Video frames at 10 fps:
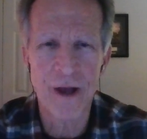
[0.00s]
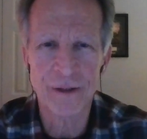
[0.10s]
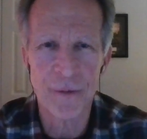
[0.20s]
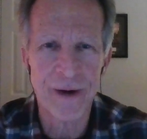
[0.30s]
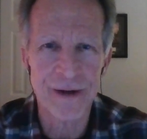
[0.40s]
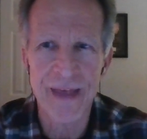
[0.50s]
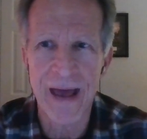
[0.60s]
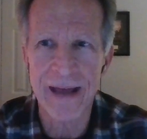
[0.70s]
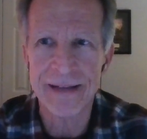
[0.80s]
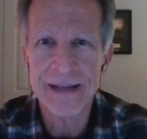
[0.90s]
well aware of
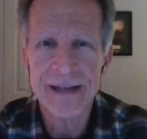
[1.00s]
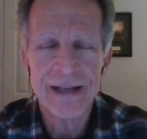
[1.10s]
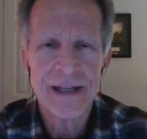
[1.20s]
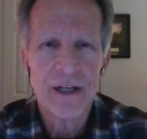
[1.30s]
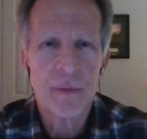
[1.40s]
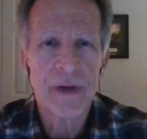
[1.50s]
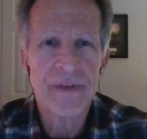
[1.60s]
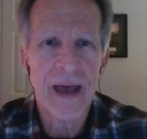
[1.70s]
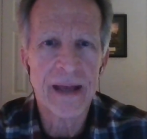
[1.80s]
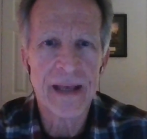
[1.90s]
that. We've
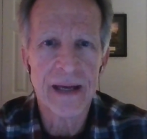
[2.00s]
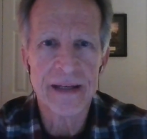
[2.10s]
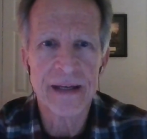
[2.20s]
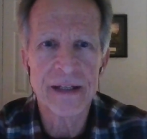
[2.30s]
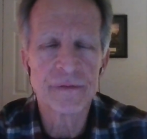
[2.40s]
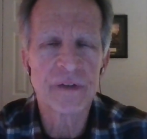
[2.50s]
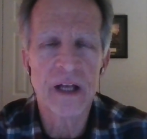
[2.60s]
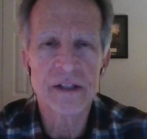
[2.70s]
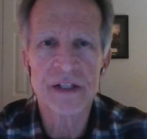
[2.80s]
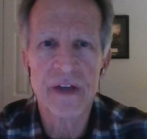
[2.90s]
had a, an
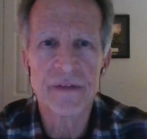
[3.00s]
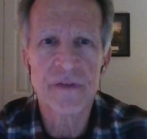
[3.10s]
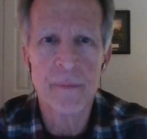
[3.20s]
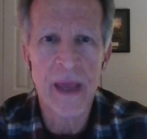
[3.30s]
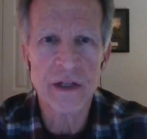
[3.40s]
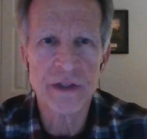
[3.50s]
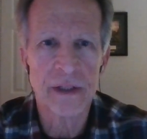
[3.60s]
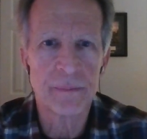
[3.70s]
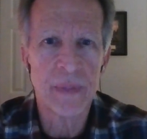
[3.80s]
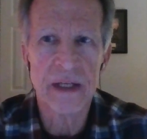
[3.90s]
influx of
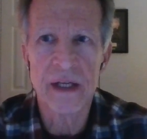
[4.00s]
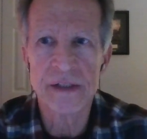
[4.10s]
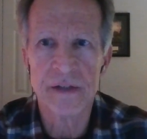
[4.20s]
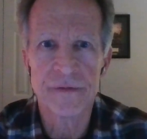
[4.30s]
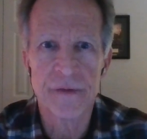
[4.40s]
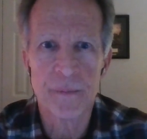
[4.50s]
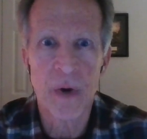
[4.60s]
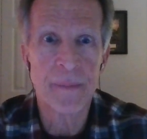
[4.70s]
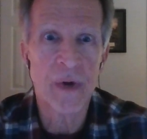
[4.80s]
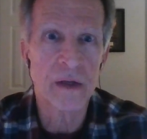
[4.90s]
information because of
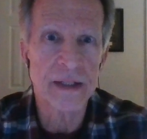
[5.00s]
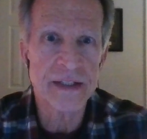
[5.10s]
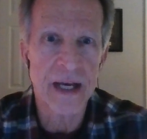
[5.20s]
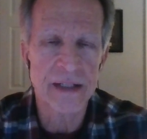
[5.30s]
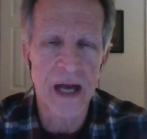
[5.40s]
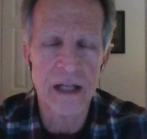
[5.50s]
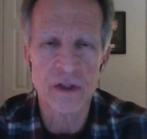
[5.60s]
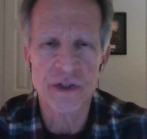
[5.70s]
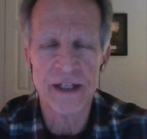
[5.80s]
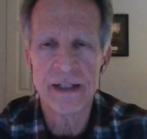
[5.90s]
primarily
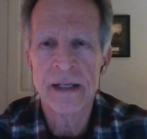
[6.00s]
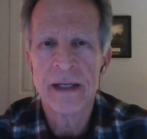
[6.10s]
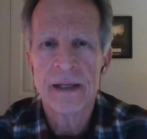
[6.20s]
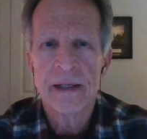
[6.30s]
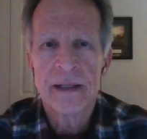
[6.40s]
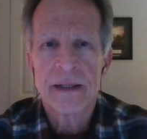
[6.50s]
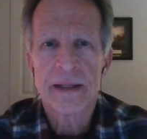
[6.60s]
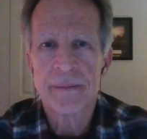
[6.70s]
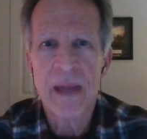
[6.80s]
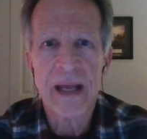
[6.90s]
technology
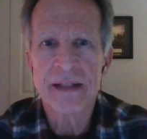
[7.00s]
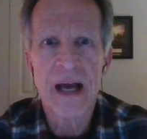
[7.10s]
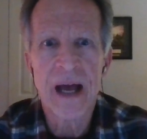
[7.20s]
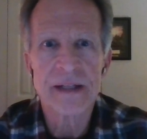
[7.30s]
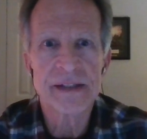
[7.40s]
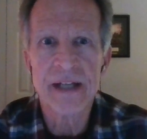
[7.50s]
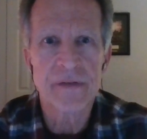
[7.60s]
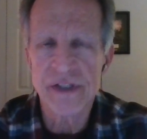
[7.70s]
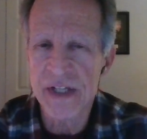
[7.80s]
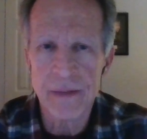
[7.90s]
that mankind has
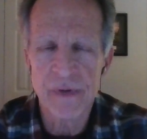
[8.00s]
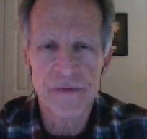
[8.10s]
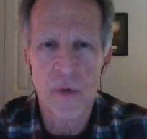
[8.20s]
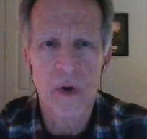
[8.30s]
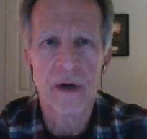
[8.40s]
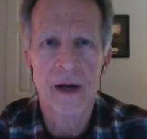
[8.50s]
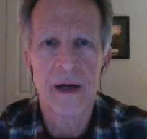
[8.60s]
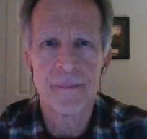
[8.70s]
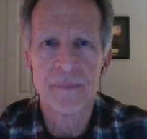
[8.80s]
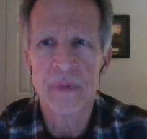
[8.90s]
never seen before.
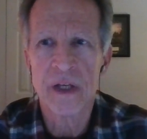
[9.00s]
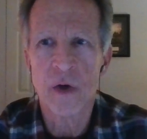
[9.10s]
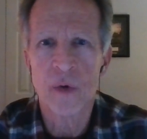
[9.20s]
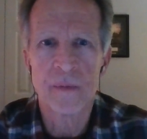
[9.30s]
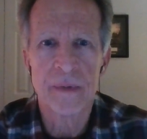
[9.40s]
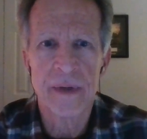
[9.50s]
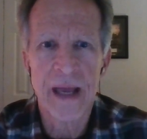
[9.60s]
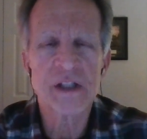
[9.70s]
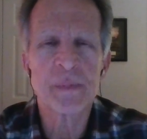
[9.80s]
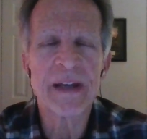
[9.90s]
Um, you know,
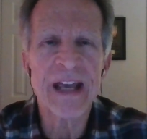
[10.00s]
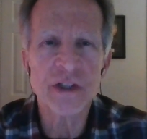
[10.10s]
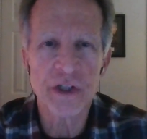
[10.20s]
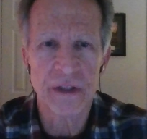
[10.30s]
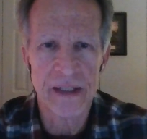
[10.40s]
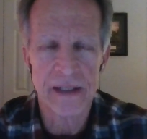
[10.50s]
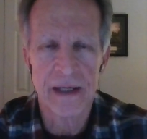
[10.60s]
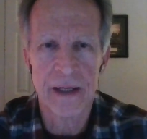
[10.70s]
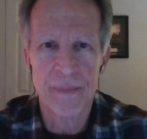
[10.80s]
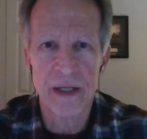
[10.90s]
exponentially,
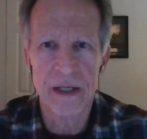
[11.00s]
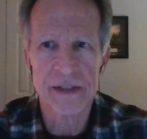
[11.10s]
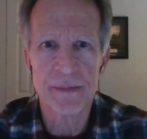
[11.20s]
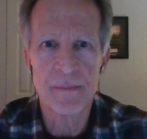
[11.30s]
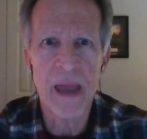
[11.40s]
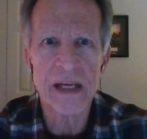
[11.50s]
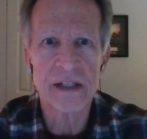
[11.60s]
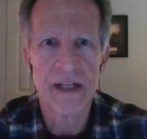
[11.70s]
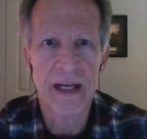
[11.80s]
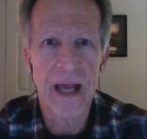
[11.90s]
um, it is
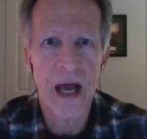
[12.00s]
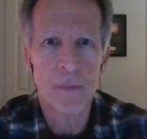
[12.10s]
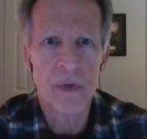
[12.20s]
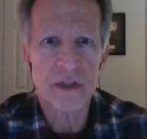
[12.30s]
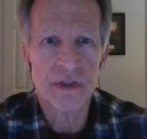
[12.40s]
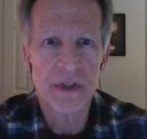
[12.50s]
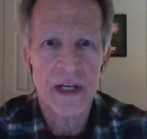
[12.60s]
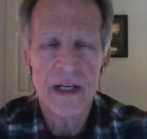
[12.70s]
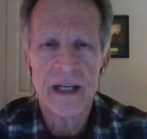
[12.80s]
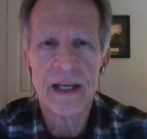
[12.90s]
amazing how much
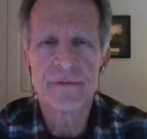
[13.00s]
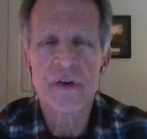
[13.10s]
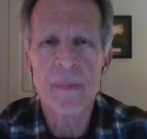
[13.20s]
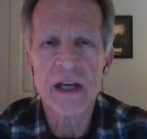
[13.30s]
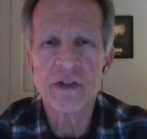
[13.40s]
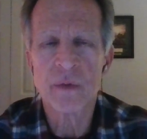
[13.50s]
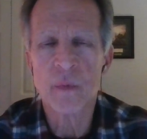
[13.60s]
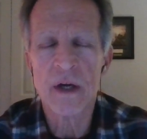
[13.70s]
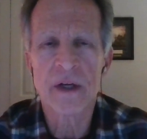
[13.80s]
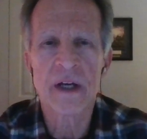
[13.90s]
information
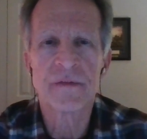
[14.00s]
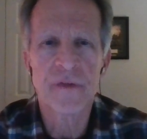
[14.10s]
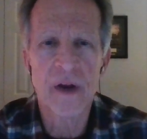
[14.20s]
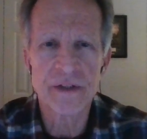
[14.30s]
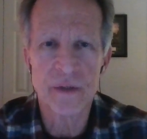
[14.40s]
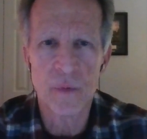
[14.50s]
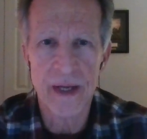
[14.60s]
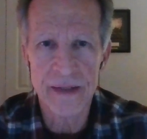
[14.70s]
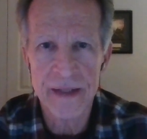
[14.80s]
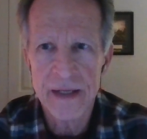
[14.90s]
we are confronted
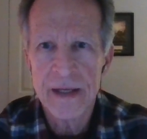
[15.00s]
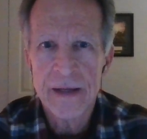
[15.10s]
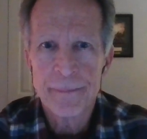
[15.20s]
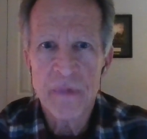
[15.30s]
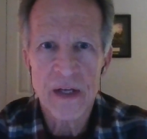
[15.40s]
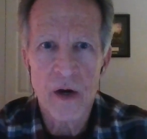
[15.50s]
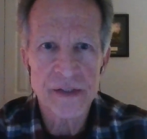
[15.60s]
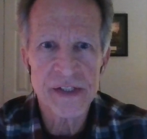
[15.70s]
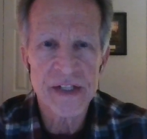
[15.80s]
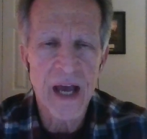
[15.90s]
with in our
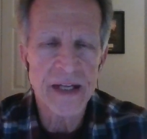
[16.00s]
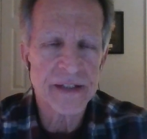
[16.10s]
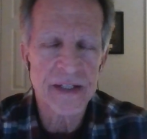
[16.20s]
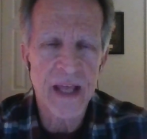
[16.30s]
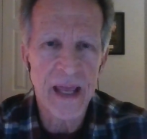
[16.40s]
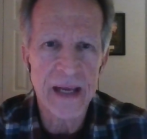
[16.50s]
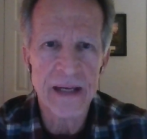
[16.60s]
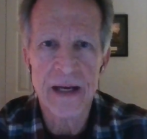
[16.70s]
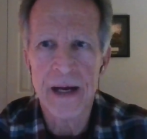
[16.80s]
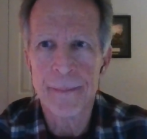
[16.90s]
society
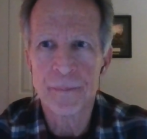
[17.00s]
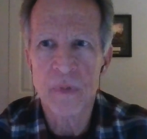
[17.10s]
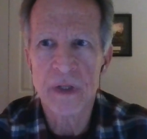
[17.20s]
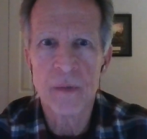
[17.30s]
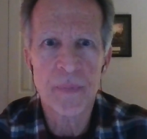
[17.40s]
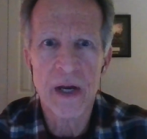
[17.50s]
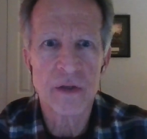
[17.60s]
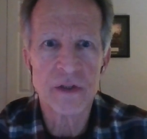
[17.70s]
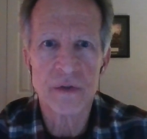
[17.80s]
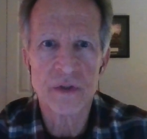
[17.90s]
today um,
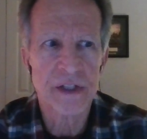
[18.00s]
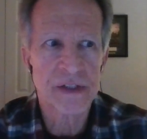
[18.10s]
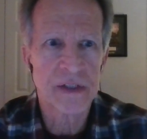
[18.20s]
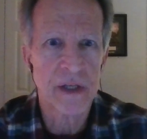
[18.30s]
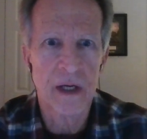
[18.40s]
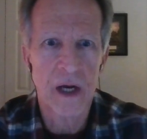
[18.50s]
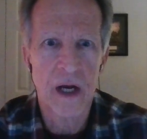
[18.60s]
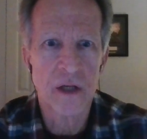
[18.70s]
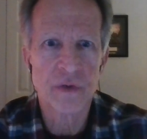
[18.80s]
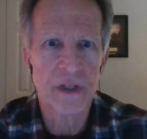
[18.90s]
compared to just uh,
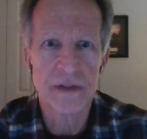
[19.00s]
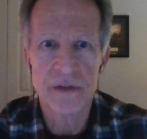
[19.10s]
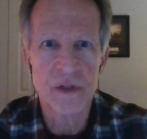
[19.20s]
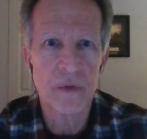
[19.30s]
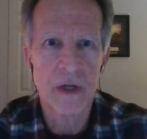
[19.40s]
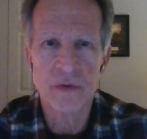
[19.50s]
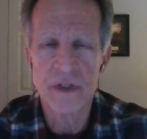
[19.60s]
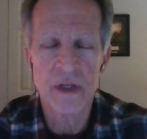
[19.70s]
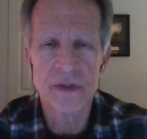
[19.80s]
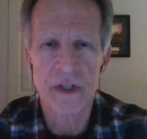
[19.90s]
100,
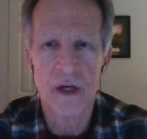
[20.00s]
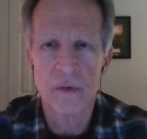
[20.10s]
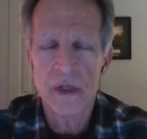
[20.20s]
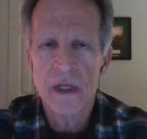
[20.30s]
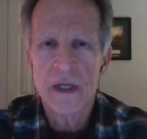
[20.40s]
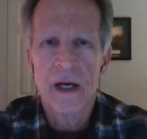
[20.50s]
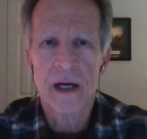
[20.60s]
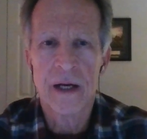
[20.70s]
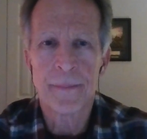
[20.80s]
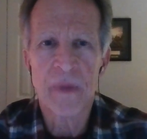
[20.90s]
200 years ago,
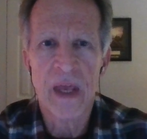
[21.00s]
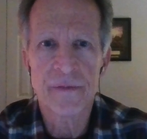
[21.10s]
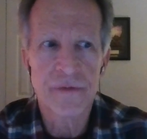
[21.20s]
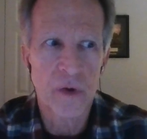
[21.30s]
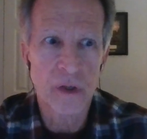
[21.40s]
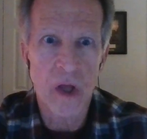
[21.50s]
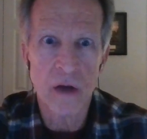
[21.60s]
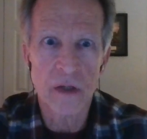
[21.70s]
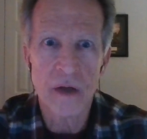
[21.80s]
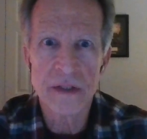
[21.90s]
um, and for a
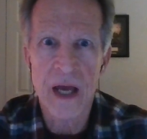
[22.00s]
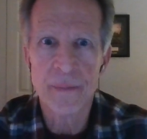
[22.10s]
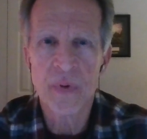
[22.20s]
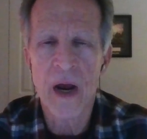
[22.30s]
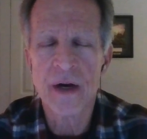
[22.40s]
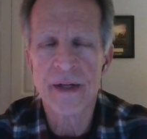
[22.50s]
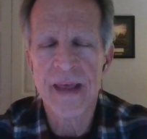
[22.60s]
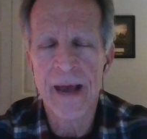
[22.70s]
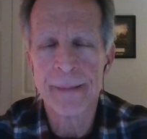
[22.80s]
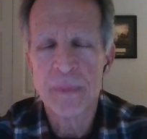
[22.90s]
long, long time prior to
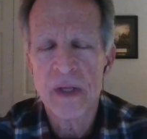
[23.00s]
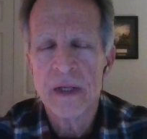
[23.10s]
that.